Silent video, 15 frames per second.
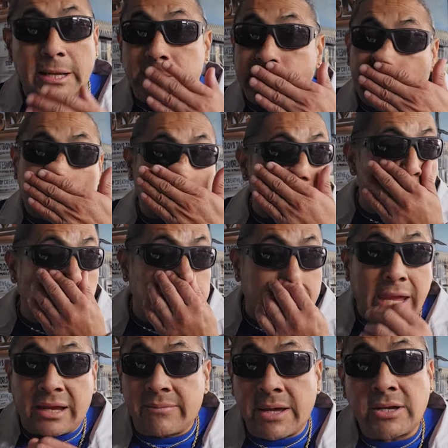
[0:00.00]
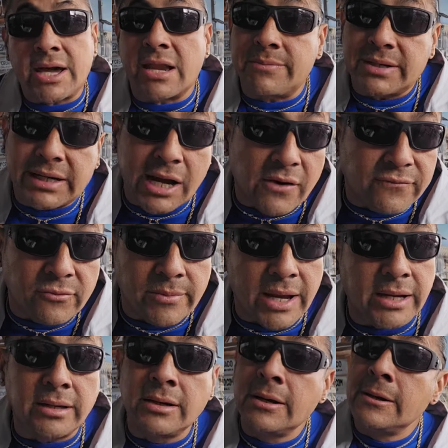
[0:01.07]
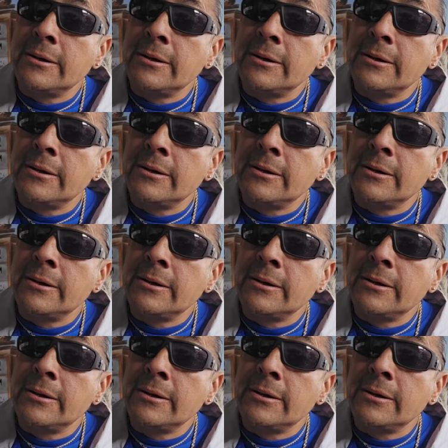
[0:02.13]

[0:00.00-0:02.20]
That's, that's the whole thing, man. You gotta be careful, man.